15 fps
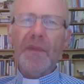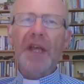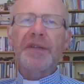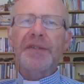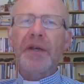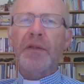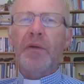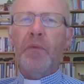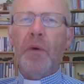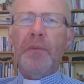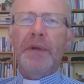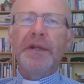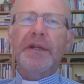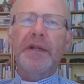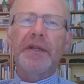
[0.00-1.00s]
So the
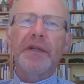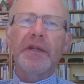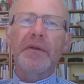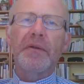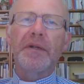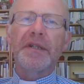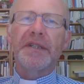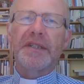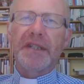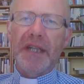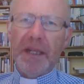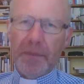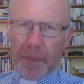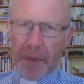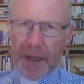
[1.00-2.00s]
woman knew
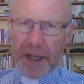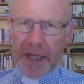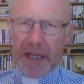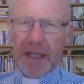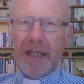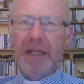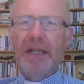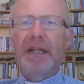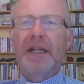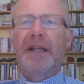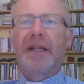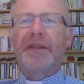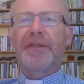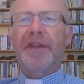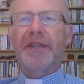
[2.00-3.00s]
deeply
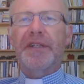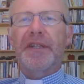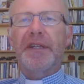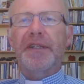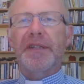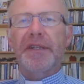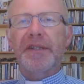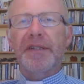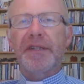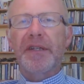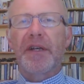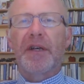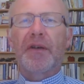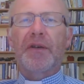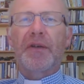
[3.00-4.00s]
that Jesus
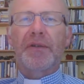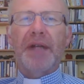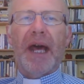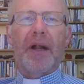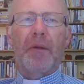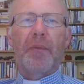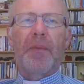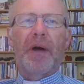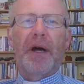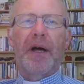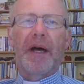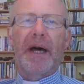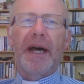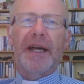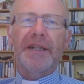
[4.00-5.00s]
could help
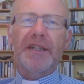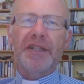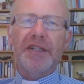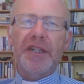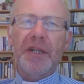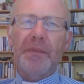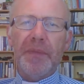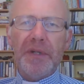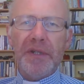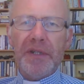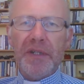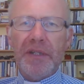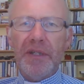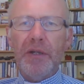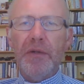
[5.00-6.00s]
her, and she
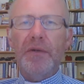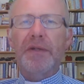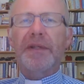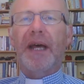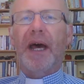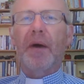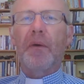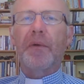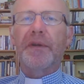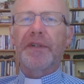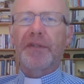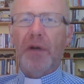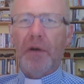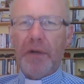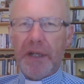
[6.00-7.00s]
pursued that
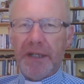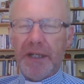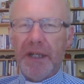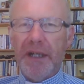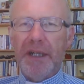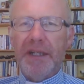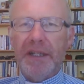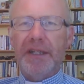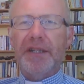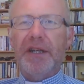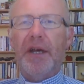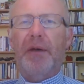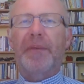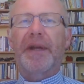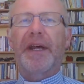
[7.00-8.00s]
with dogged
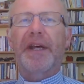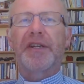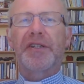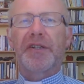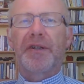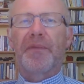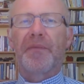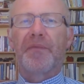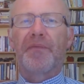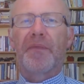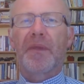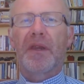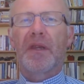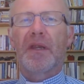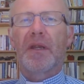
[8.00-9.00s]
determination.
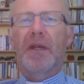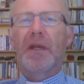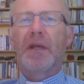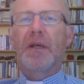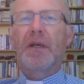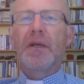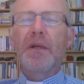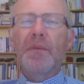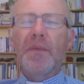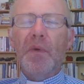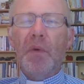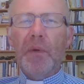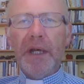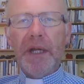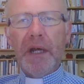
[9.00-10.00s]

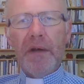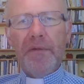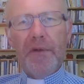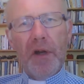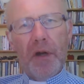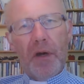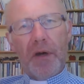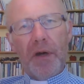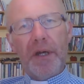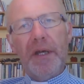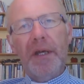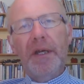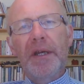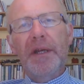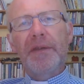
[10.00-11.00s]
We can overlook
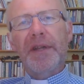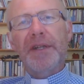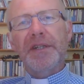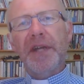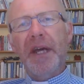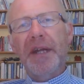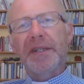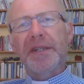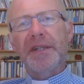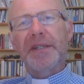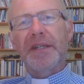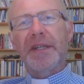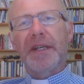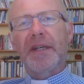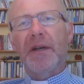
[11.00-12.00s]
the
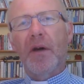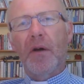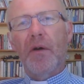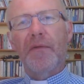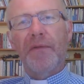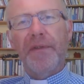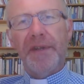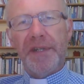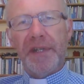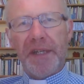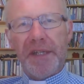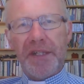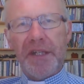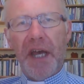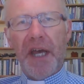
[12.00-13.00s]
intensity of this
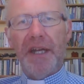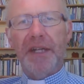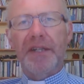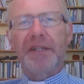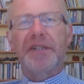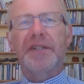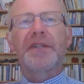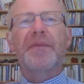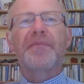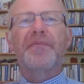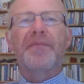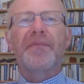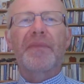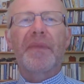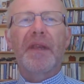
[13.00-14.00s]
exchange.
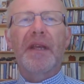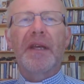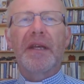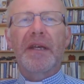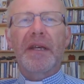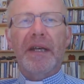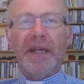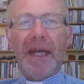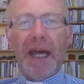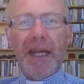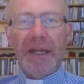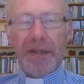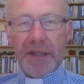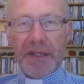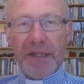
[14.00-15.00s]

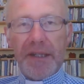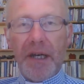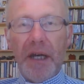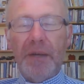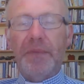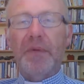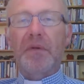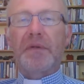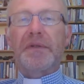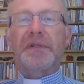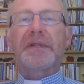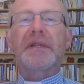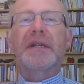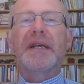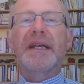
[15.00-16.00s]
Again, the
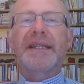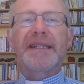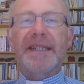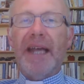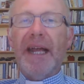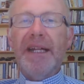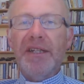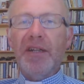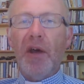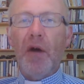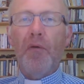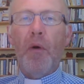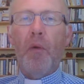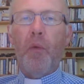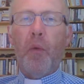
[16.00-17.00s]
disciples, "Send her
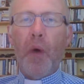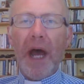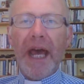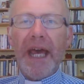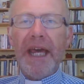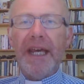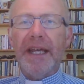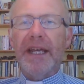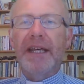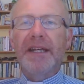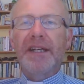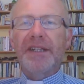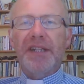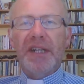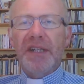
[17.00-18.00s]
away.
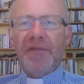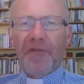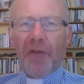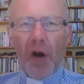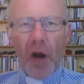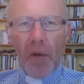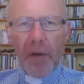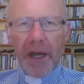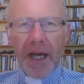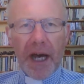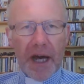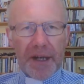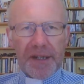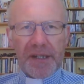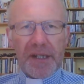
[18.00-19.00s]
She's following
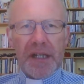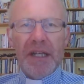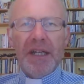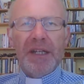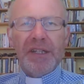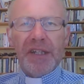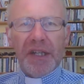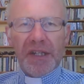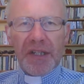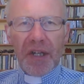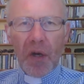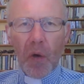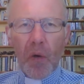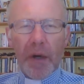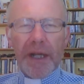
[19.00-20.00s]
us. She's
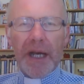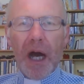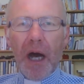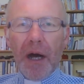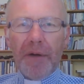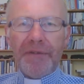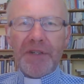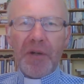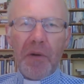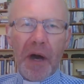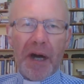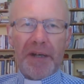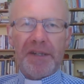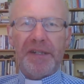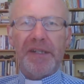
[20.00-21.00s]
calling after
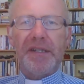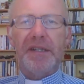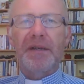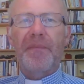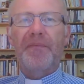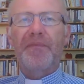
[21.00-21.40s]
us."